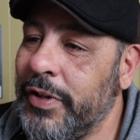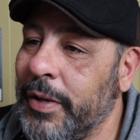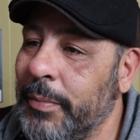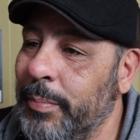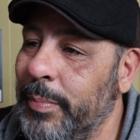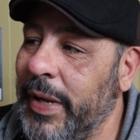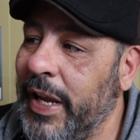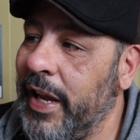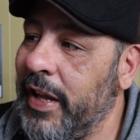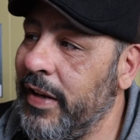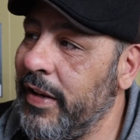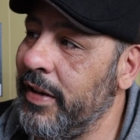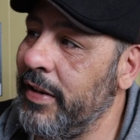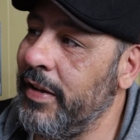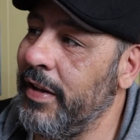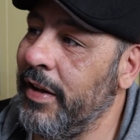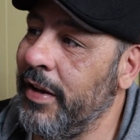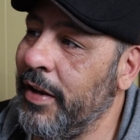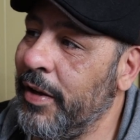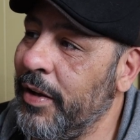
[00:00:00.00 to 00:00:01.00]
combated
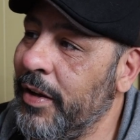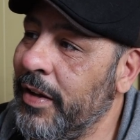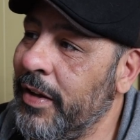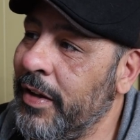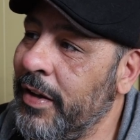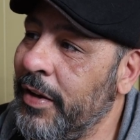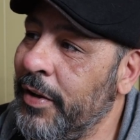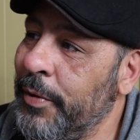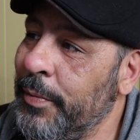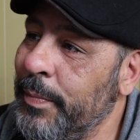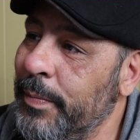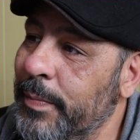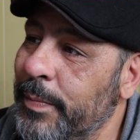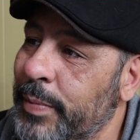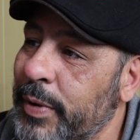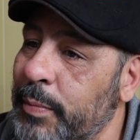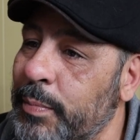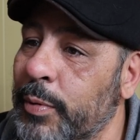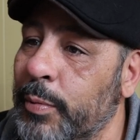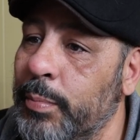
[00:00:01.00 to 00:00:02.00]

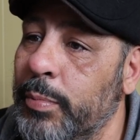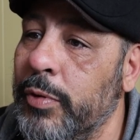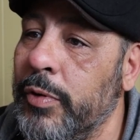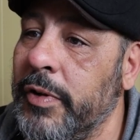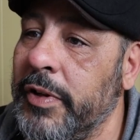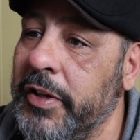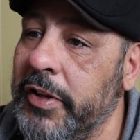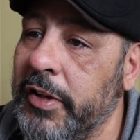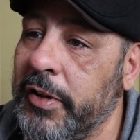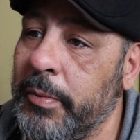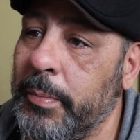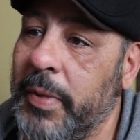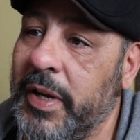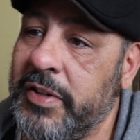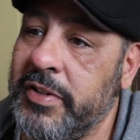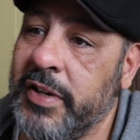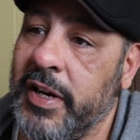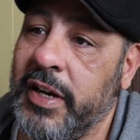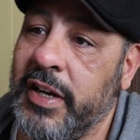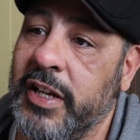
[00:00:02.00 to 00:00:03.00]
people bullying you by
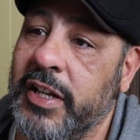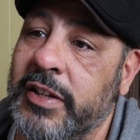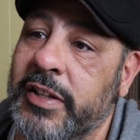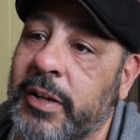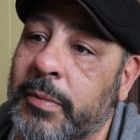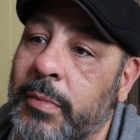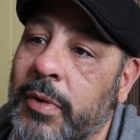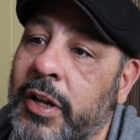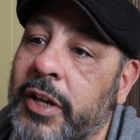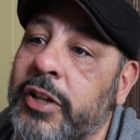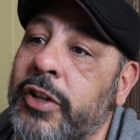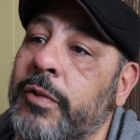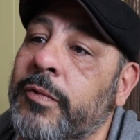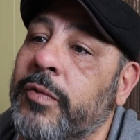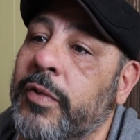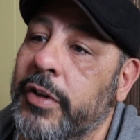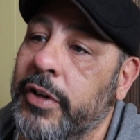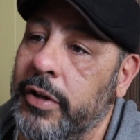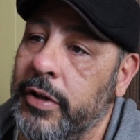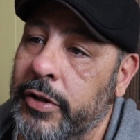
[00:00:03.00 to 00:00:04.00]
trying to get them to like you
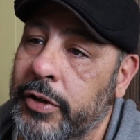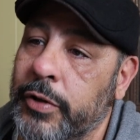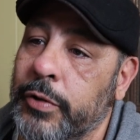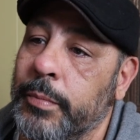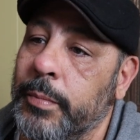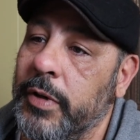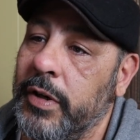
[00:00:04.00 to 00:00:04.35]
for your humor.